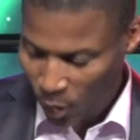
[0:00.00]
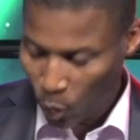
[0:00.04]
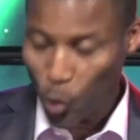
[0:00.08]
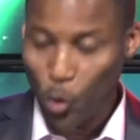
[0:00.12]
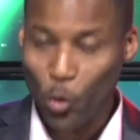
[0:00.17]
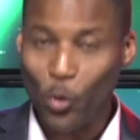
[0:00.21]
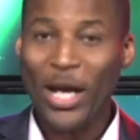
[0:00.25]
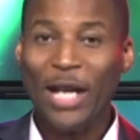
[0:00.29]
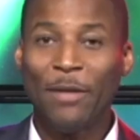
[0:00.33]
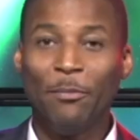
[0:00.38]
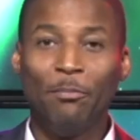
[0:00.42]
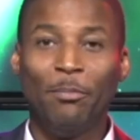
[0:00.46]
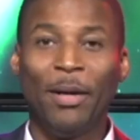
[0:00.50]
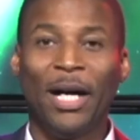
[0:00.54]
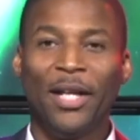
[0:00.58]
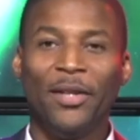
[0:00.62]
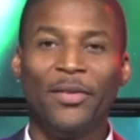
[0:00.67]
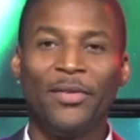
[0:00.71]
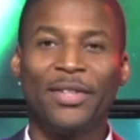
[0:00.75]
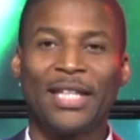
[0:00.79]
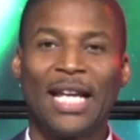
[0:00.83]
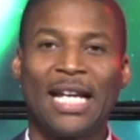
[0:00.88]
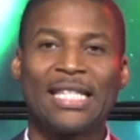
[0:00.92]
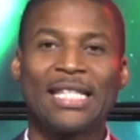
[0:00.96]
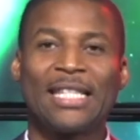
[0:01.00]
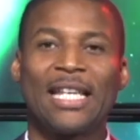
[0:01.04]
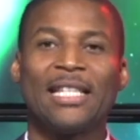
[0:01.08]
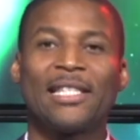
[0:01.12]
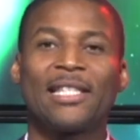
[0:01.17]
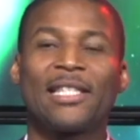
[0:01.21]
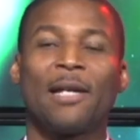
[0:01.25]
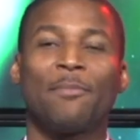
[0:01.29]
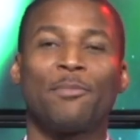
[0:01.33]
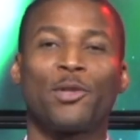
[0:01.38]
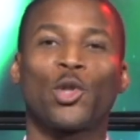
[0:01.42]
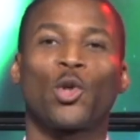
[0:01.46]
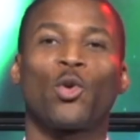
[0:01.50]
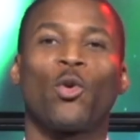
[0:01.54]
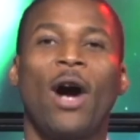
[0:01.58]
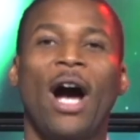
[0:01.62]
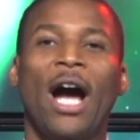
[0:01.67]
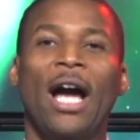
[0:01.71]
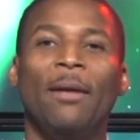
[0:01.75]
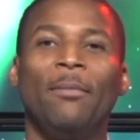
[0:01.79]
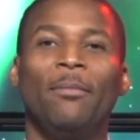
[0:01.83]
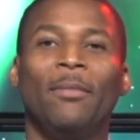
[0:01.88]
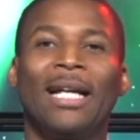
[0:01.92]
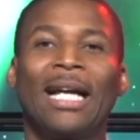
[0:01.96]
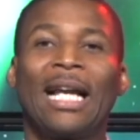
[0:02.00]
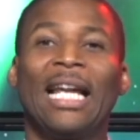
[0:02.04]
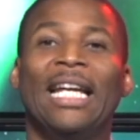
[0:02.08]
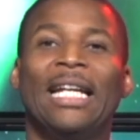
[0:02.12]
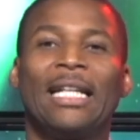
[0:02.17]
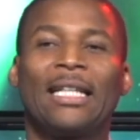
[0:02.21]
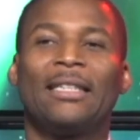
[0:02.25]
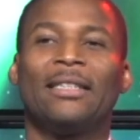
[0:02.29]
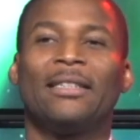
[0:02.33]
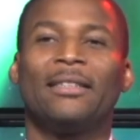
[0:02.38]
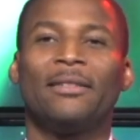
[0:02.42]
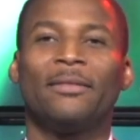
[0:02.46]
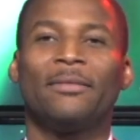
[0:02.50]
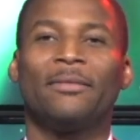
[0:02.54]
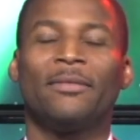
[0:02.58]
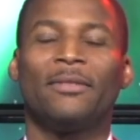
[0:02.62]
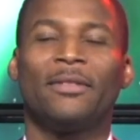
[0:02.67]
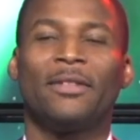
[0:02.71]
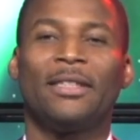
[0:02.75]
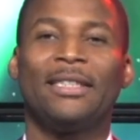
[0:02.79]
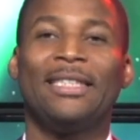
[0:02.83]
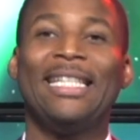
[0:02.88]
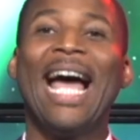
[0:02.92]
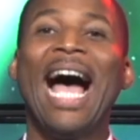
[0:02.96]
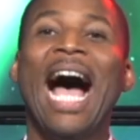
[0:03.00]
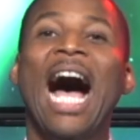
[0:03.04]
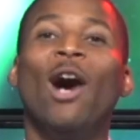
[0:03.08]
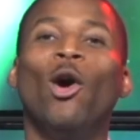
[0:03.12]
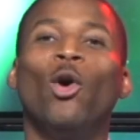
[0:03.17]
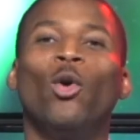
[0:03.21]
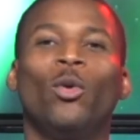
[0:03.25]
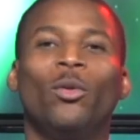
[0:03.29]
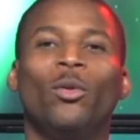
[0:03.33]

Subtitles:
red button that says subscribe. Click. Now.